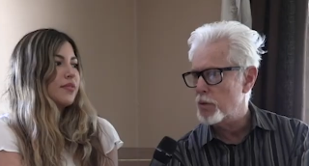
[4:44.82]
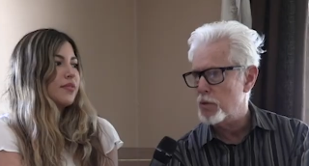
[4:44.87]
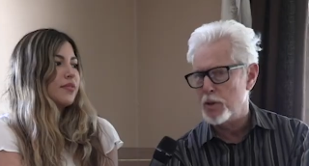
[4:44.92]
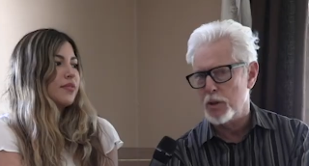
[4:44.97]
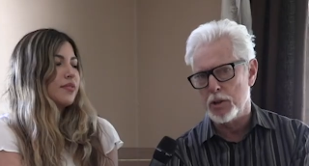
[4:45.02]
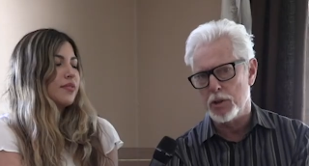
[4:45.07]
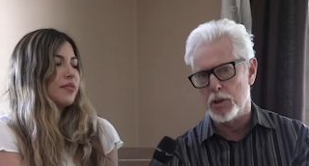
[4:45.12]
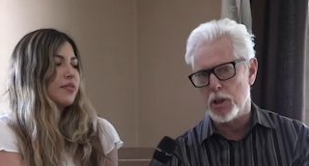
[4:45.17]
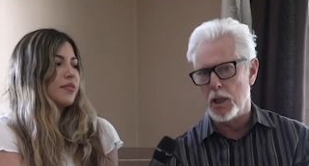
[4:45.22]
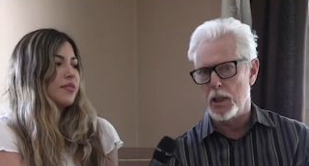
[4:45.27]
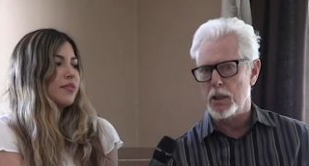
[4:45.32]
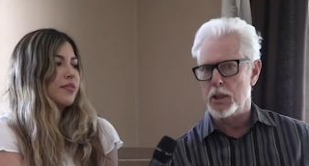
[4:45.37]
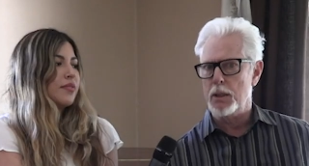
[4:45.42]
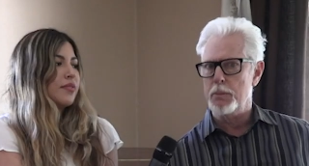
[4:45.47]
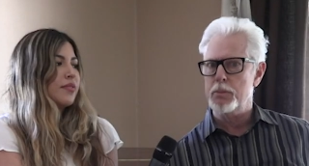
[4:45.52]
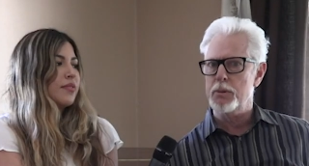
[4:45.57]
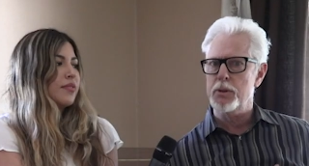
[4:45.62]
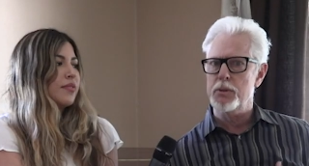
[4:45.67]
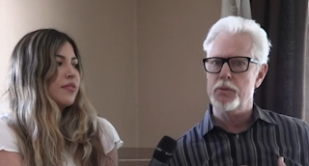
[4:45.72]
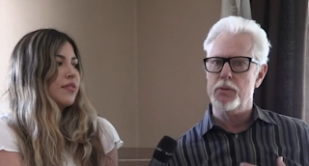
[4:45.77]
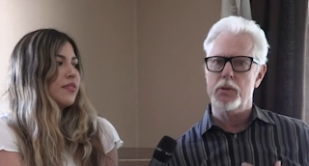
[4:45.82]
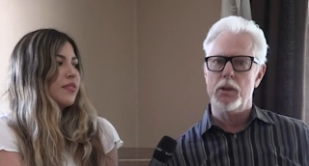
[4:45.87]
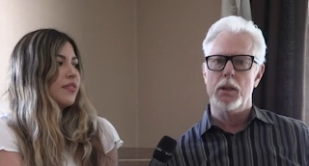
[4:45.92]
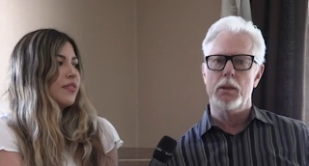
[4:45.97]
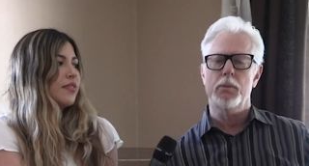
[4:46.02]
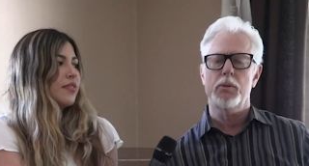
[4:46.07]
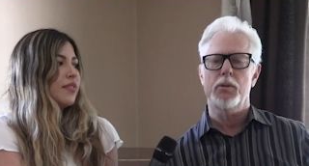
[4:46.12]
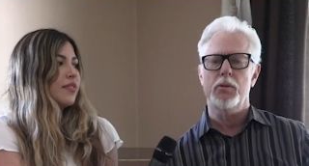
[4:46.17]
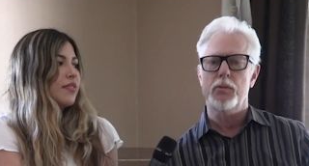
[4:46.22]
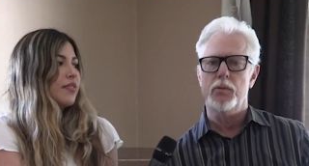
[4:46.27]
Speaker 1: Different types of
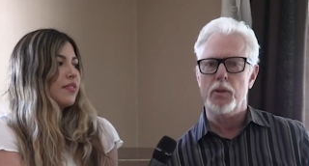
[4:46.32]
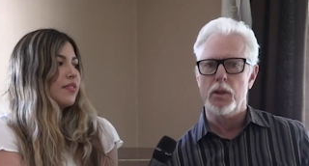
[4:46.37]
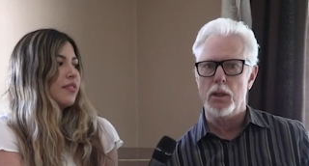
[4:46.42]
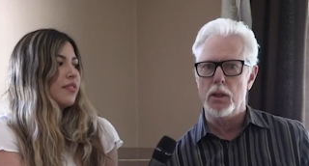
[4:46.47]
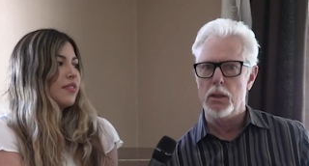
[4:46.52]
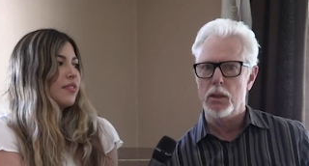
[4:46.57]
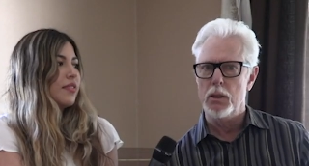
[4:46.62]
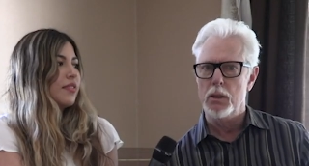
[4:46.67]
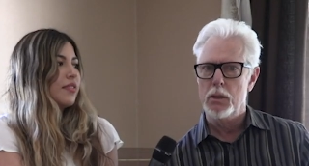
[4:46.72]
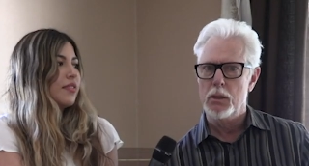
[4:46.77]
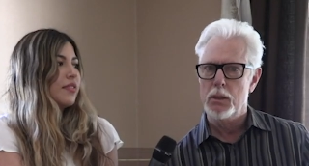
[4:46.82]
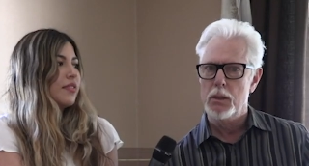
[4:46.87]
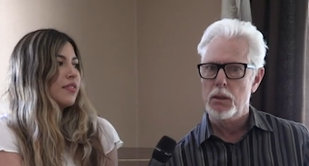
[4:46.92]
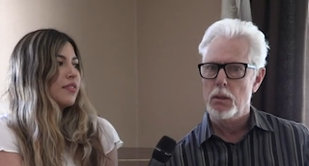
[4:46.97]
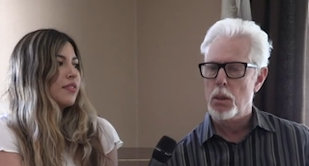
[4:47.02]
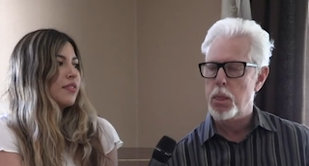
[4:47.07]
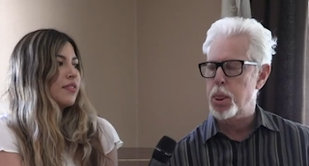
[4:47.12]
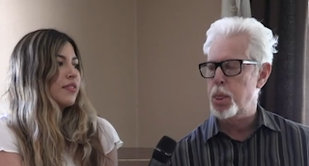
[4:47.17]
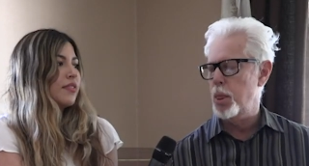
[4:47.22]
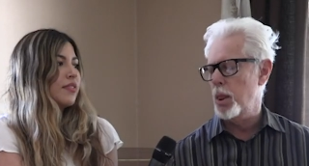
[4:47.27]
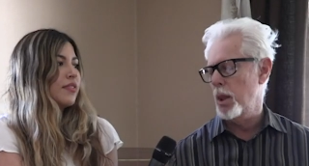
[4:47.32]
types of. Uh, yeah,